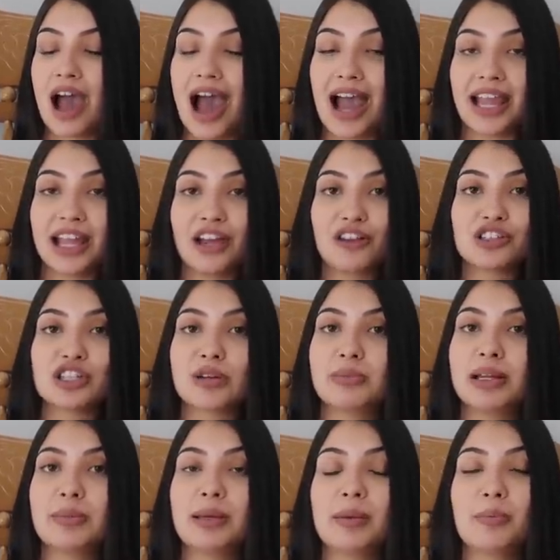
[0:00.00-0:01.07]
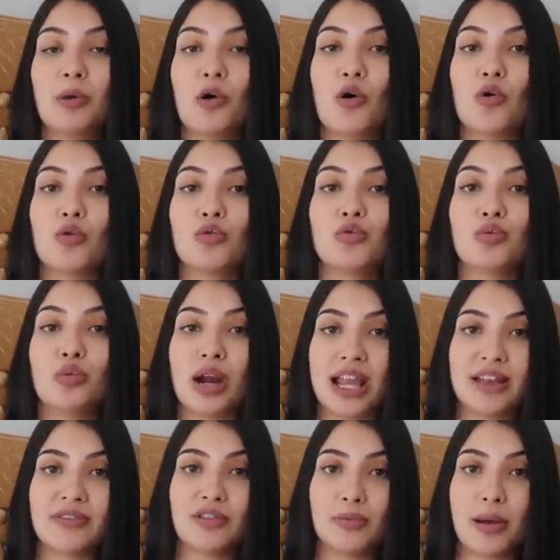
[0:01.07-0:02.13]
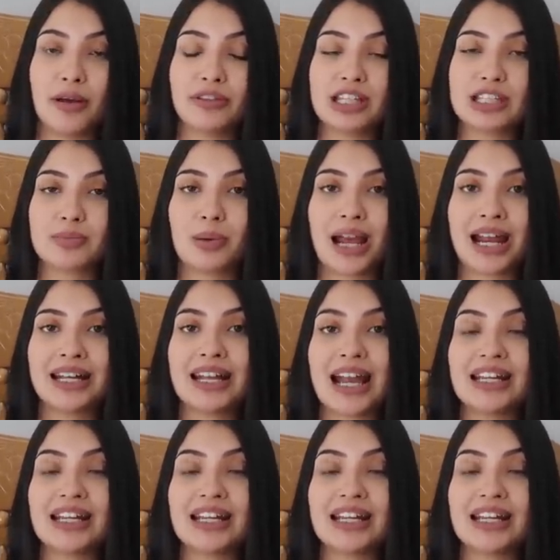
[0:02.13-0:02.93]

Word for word: I hear so many people rave about this brand.